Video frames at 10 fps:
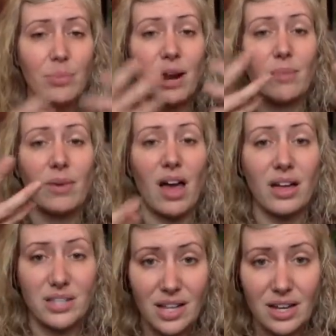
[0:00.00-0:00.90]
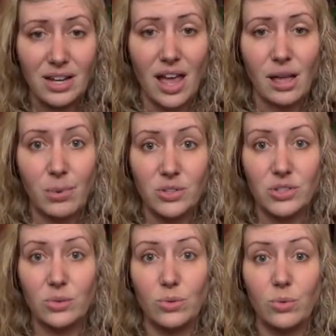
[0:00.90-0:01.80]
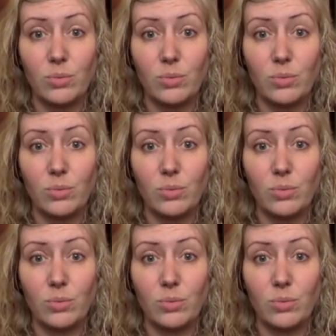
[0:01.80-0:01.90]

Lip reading: but I'm not able to